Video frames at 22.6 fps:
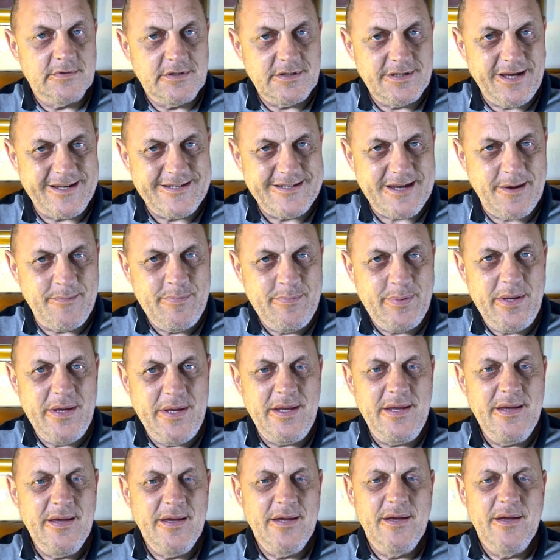SNP,
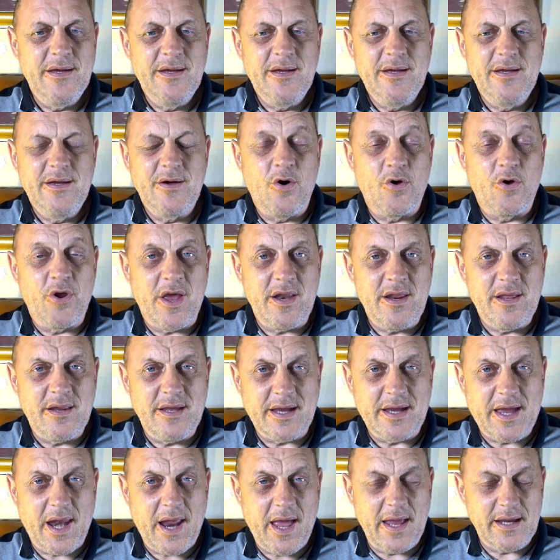or any of the
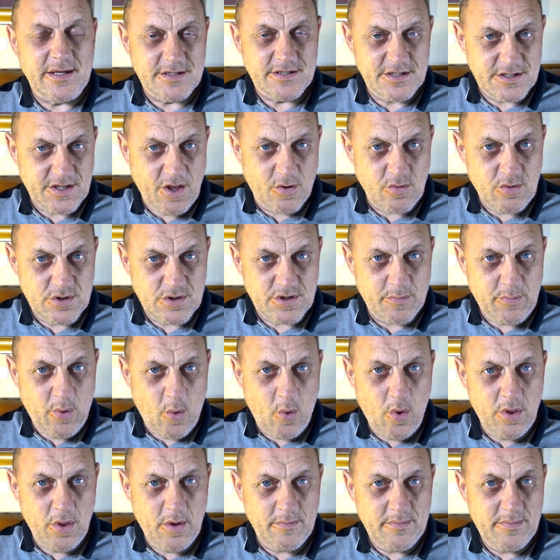cranks that still support
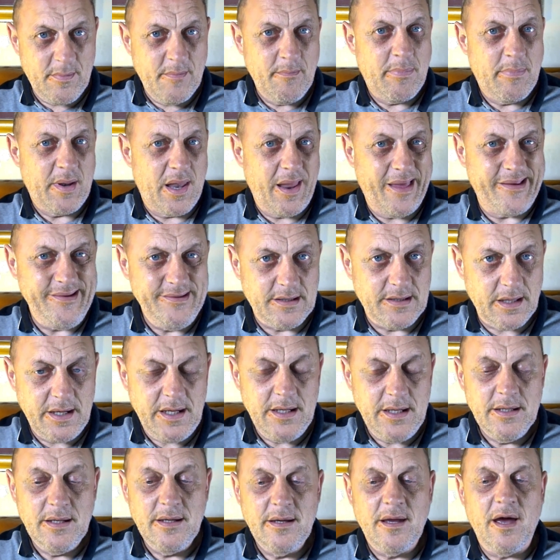them blindly,
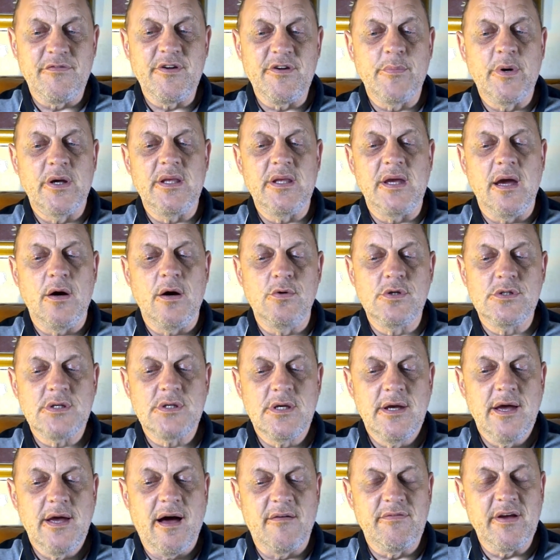everybody else,
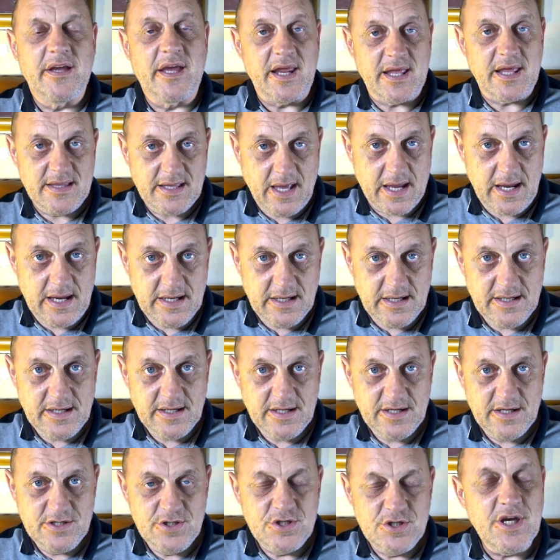have a great day.
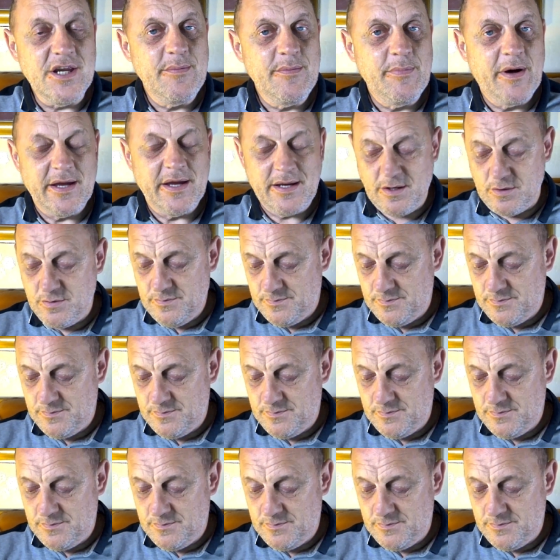Cheery bye now.